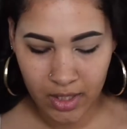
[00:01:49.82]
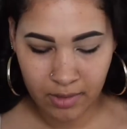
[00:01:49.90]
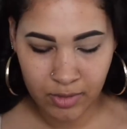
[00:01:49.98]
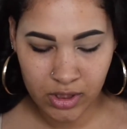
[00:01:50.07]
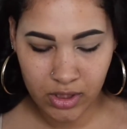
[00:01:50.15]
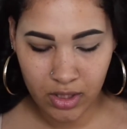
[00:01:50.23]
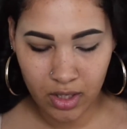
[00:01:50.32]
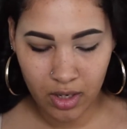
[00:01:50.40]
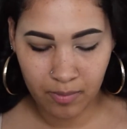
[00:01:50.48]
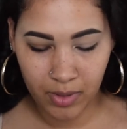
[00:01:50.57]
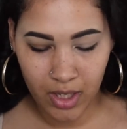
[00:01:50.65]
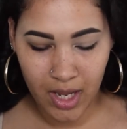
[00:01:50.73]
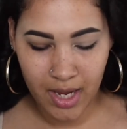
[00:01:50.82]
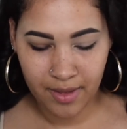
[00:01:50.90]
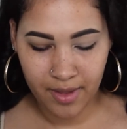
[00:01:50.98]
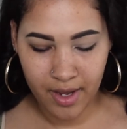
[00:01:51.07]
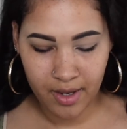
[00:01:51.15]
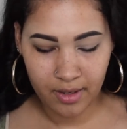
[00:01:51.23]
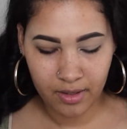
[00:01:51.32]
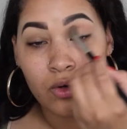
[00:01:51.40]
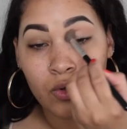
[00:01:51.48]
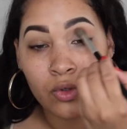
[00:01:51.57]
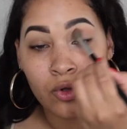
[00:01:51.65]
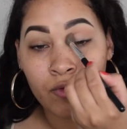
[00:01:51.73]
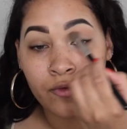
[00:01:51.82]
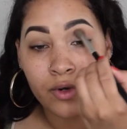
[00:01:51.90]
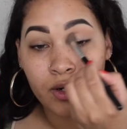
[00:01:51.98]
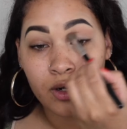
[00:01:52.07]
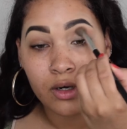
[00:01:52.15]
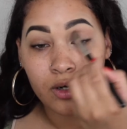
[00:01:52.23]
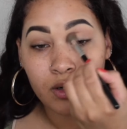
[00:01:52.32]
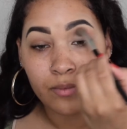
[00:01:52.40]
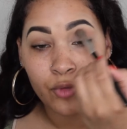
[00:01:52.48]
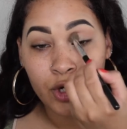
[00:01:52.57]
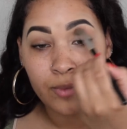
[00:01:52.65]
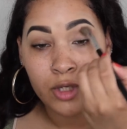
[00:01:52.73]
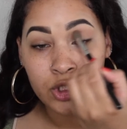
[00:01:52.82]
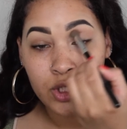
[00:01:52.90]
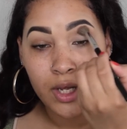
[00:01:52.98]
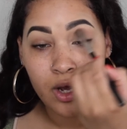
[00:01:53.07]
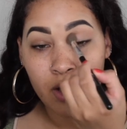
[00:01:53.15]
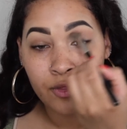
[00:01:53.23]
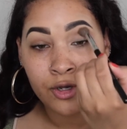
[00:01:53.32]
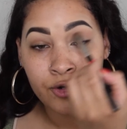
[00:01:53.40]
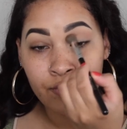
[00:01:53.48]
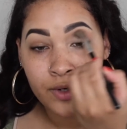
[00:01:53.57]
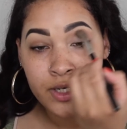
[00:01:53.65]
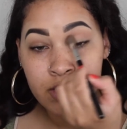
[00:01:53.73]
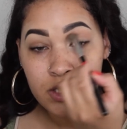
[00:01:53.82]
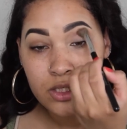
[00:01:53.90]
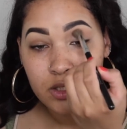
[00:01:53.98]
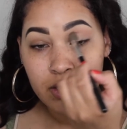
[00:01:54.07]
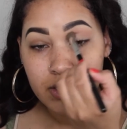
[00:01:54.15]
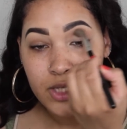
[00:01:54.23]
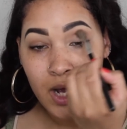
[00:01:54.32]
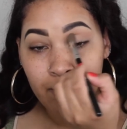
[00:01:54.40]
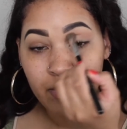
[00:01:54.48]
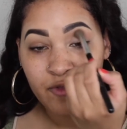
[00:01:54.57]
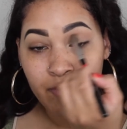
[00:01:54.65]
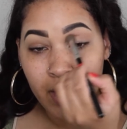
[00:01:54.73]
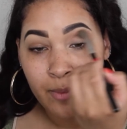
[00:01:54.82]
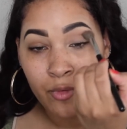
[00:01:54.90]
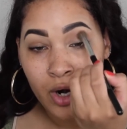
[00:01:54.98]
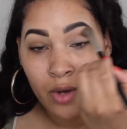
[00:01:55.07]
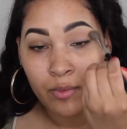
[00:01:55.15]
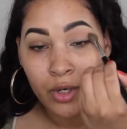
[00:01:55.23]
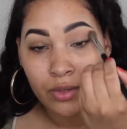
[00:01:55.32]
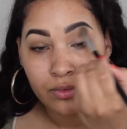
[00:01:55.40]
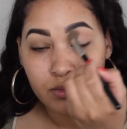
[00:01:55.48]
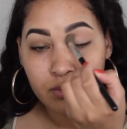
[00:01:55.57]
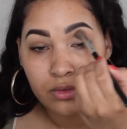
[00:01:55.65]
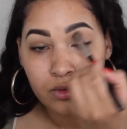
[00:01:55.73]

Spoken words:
and I'm just gonna apply that all over, pretty much like on the crease to the top of my brow bone.